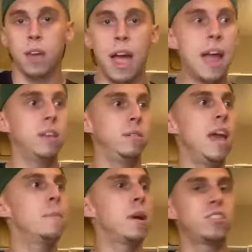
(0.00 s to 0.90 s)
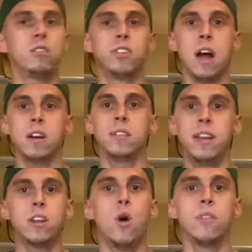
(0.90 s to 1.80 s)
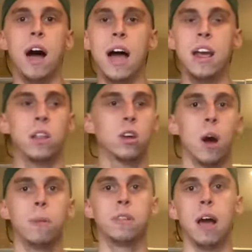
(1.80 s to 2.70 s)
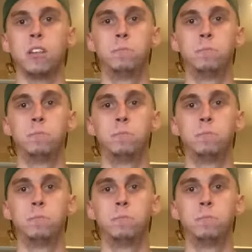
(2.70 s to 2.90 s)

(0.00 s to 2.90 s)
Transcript: And yeah, Masahiro Tanaka did go on the IL a couple of times,